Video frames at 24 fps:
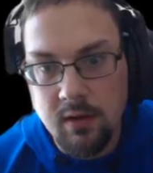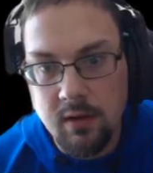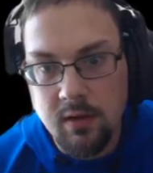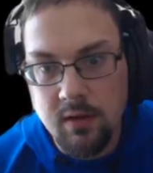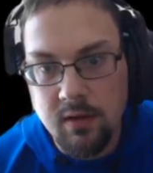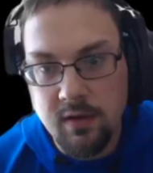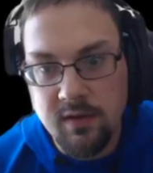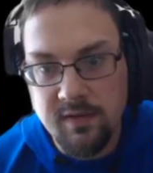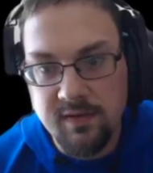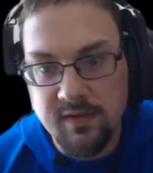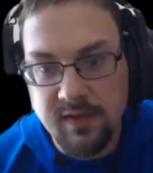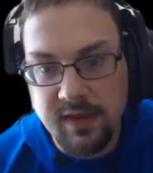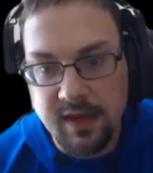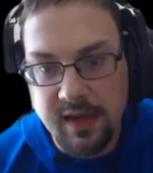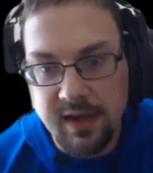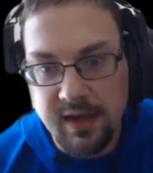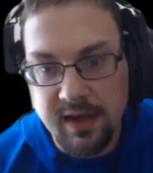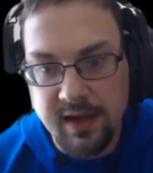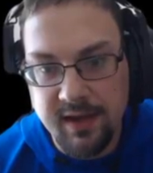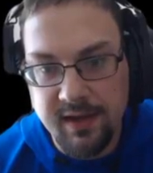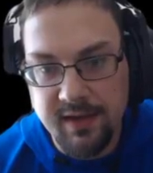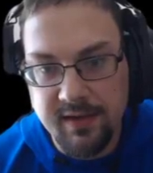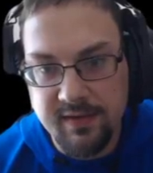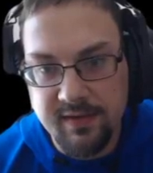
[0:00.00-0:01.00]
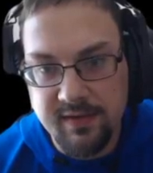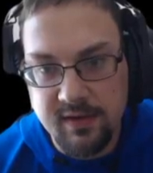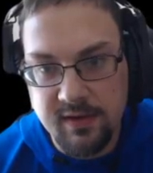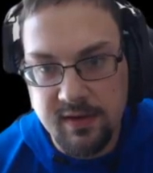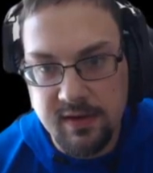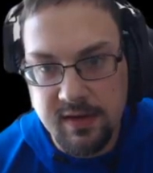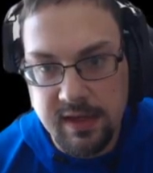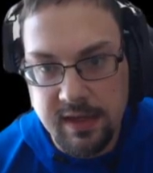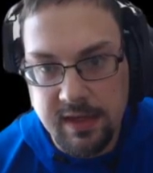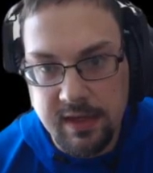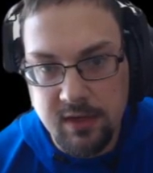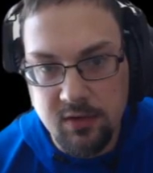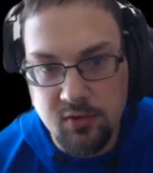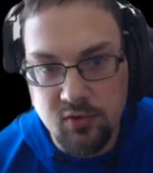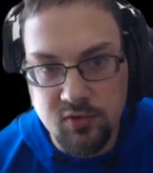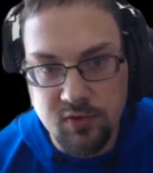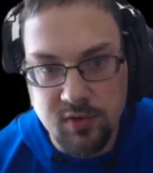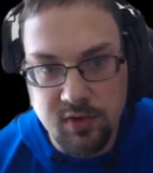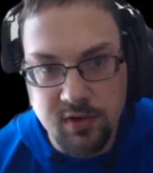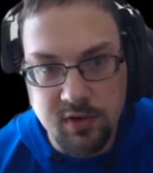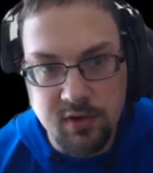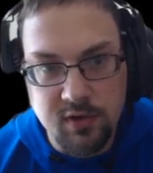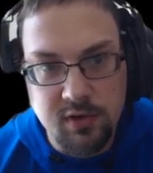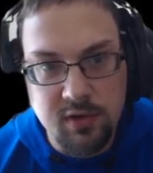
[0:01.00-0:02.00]
This guy is in
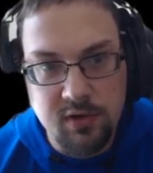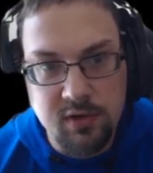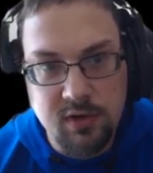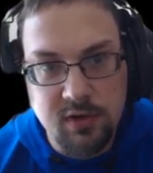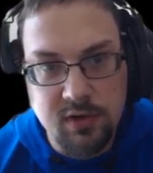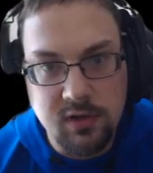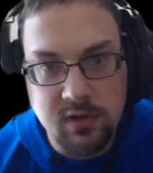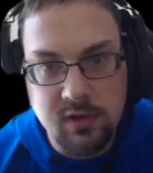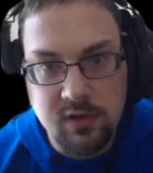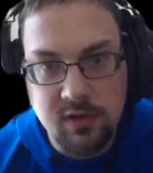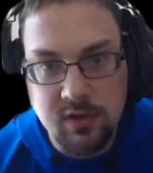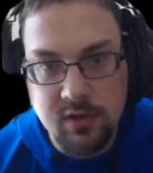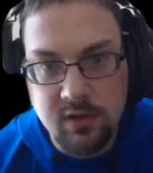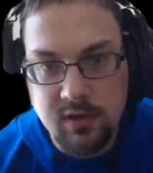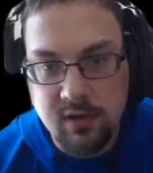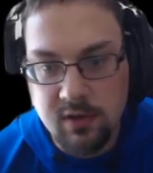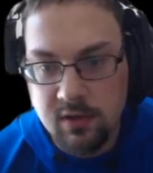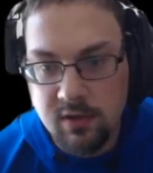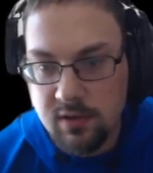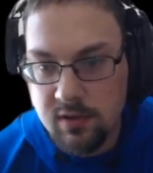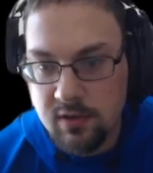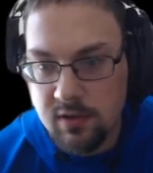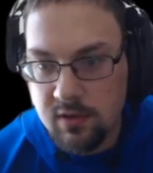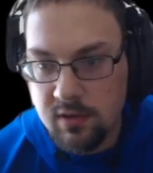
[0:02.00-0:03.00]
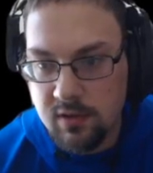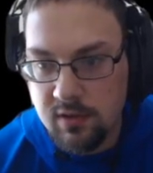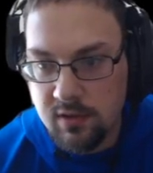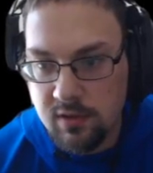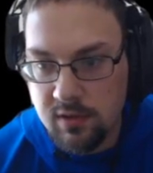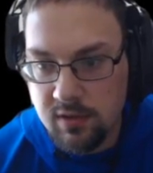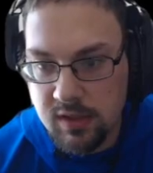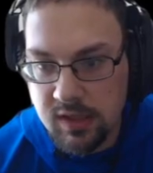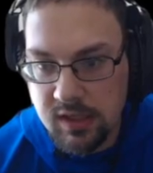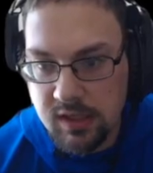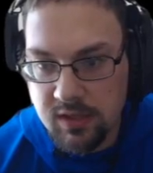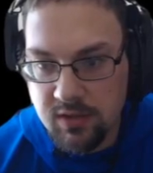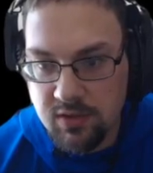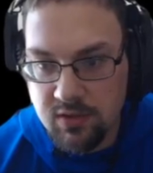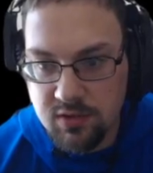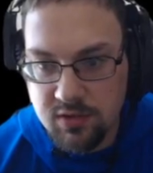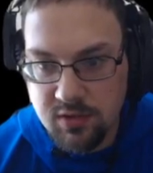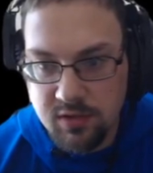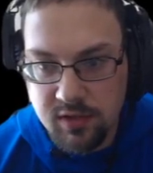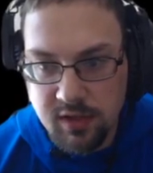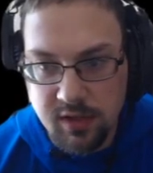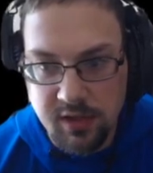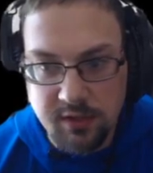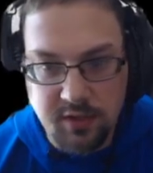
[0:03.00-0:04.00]
danger.
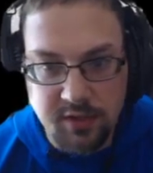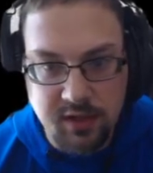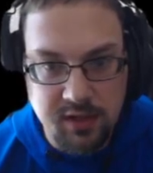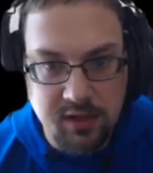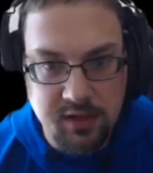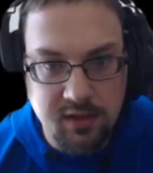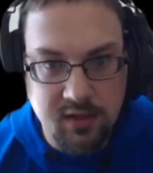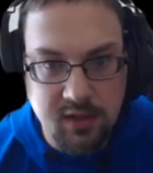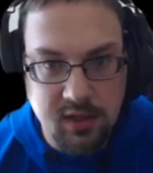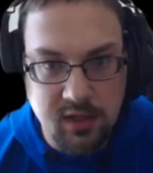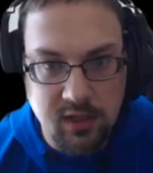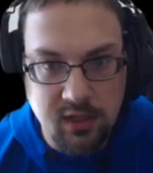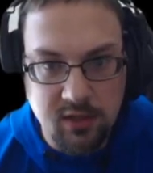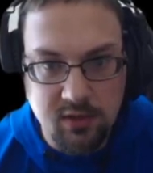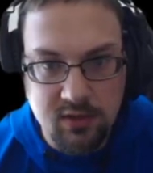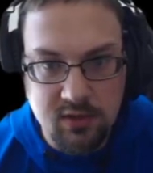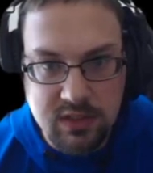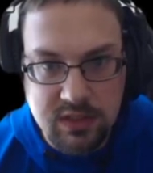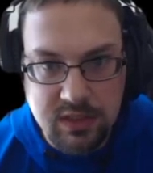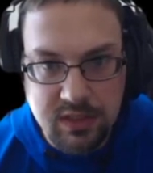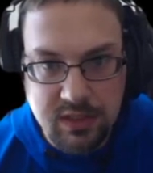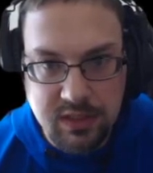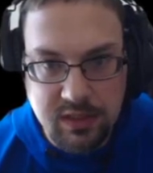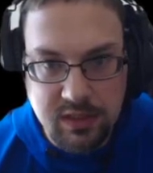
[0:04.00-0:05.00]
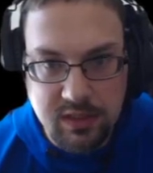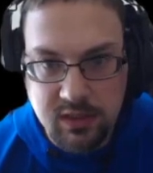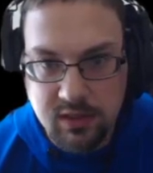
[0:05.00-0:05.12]
Danger, Airy. Danger.